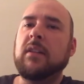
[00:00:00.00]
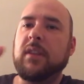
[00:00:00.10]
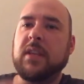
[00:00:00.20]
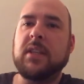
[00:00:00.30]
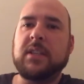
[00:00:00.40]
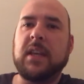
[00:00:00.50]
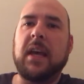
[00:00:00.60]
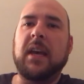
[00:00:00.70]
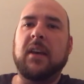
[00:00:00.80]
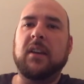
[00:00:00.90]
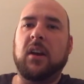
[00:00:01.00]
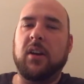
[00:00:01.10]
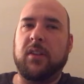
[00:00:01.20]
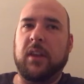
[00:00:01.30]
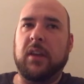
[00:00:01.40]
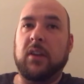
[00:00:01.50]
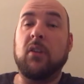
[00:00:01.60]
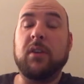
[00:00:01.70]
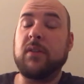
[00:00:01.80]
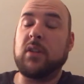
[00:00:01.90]
This is there, I think,
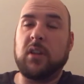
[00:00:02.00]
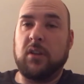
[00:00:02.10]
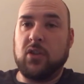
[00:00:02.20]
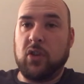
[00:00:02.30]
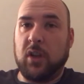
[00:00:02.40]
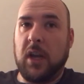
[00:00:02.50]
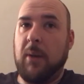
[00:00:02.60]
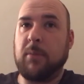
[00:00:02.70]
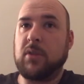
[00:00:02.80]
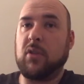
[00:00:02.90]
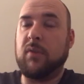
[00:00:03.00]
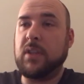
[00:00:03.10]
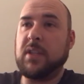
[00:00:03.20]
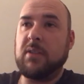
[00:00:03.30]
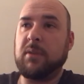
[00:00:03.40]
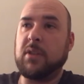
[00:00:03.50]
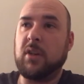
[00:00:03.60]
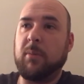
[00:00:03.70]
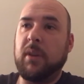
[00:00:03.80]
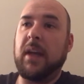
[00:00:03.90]
or even the John Carpenter stuff. This is at the
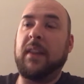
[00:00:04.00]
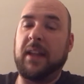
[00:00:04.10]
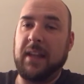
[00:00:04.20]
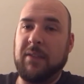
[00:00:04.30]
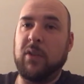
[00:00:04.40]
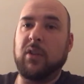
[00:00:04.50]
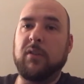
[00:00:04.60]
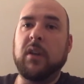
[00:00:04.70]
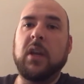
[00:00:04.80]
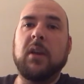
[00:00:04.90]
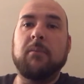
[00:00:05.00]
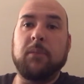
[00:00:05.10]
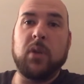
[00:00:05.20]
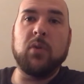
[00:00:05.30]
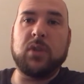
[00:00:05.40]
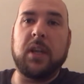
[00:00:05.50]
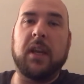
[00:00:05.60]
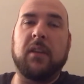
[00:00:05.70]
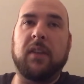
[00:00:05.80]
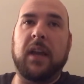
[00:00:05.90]
top of that level of
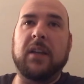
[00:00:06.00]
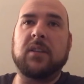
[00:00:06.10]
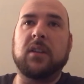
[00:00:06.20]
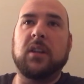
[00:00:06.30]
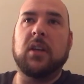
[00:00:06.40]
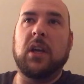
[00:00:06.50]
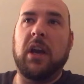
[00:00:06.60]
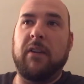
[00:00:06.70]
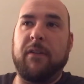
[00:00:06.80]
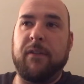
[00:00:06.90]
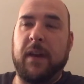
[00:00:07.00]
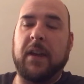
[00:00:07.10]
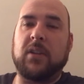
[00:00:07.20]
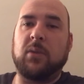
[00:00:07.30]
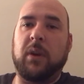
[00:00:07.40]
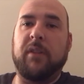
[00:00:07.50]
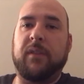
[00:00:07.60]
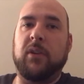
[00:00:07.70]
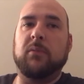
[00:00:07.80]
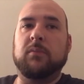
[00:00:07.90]
music that affects the way a
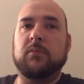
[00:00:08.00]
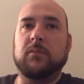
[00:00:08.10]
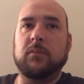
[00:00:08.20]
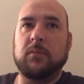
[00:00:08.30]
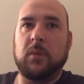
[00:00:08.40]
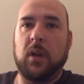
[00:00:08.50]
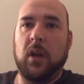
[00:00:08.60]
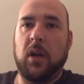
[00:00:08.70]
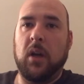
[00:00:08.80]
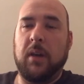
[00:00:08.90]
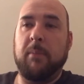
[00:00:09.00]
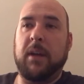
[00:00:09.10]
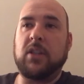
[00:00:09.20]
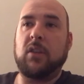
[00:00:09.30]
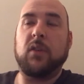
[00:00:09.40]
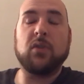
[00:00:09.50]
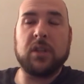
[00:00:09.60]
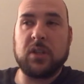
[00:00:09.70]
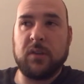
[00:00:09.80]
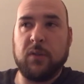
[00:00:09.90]
film impacts you. If you
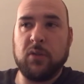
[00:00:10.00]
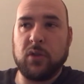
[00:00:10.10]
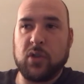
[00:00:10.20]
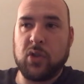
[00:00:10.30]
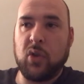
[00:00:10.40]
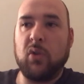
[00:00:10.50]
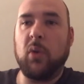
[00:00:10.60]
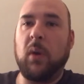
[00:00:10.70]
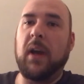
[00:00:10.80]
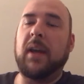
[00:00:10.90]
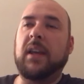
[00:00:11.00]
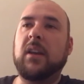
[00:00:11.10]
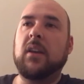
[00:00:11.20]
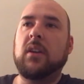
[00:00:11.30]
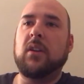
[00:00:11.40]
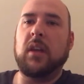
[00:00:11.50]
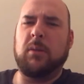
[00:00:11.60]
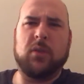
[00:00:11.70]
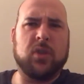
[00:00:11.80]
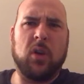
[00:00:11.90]
took the score away,
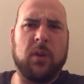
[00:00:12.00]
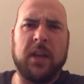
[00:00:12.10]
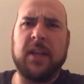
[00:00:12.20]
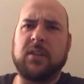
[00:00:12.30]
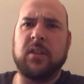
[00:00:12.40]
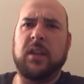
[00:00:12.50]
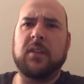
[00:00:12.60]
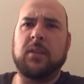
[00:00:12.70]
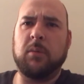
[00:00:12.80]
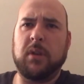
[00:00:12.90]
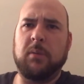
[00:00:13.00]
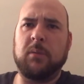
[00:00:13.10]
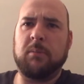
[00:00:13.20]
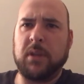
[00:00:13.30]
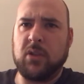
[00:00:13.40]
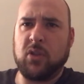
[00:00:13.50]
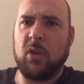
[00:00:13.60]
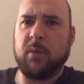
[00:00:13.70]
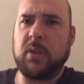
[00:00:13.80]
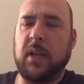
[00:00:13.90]
it would totally lessen this. It would be
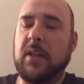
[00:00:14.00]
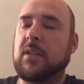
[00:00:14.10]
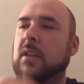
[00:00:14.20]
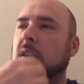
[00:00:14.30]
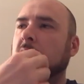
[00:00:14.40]
so much less.